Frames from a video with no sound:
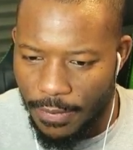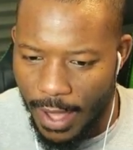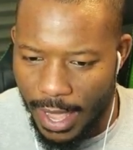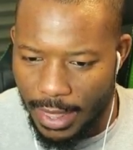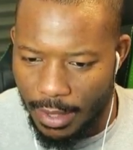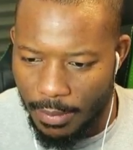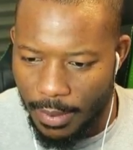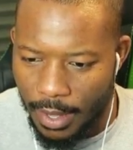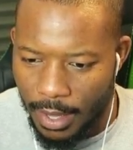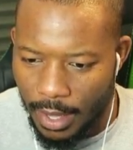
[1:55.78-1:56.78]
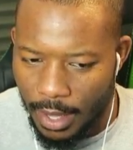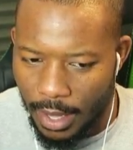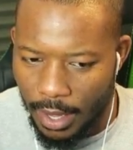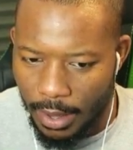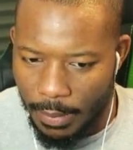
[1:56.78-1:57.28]
find them.
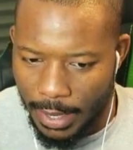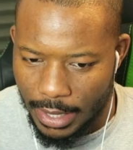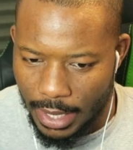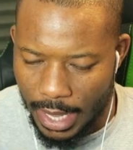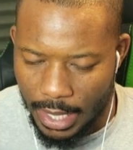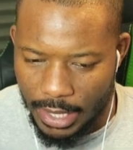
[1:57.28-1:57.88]
Uh, because again,